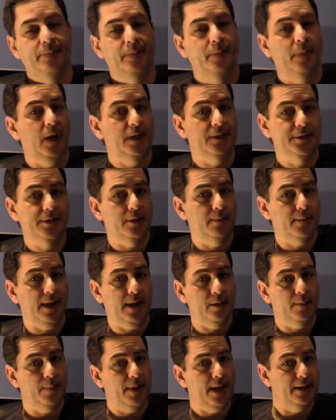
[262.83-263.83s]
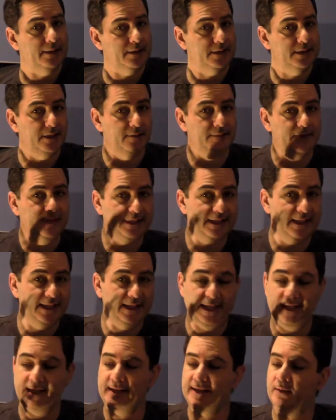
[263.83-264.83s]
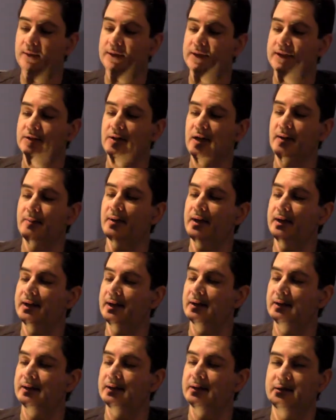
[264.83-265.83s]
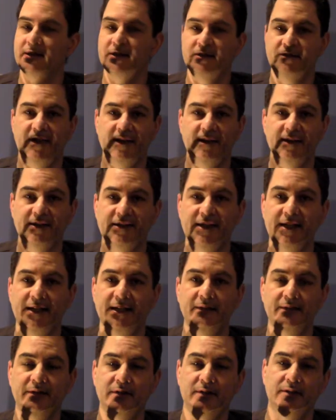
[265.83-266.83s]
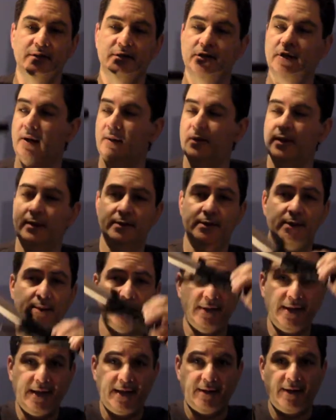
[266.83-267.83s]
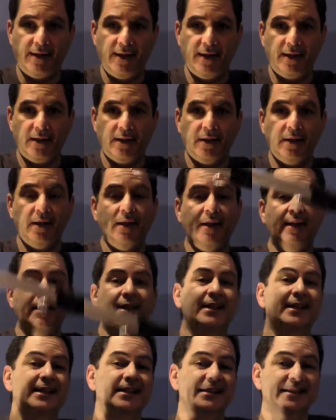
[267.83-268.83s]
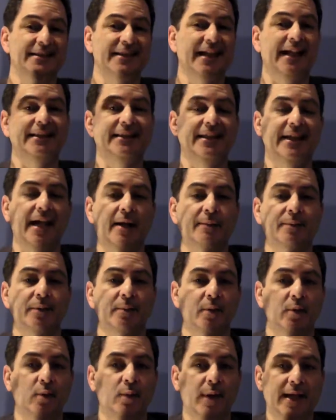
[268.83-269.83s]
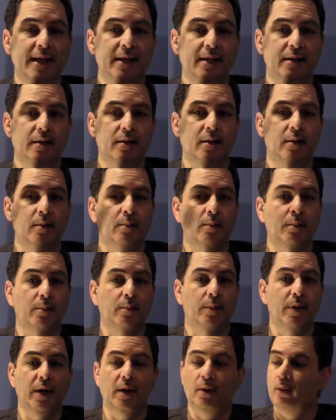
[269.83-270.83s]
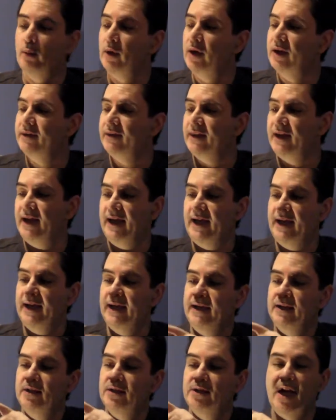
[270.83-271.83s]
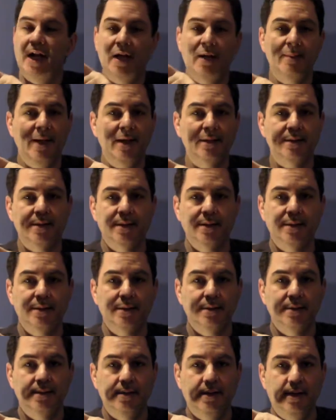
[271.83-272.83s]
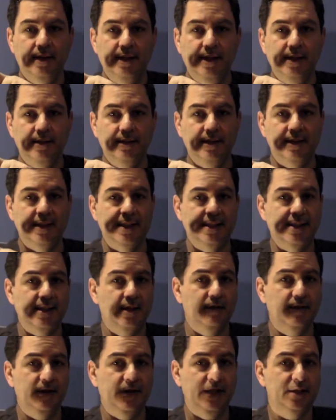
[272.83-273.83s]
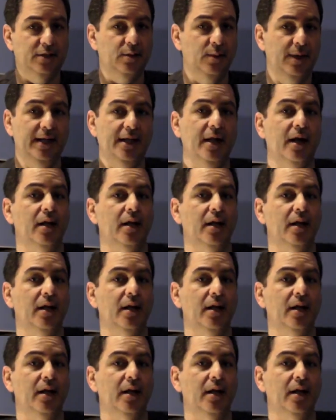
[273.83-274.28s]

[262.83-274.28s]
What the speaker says: Also, monopod or selfie stick, anything with the tripod head on here that's fairly steady. You saw what I was doing there, right? Not the optimal weight, but with a shock mount on here that they sell for like $20.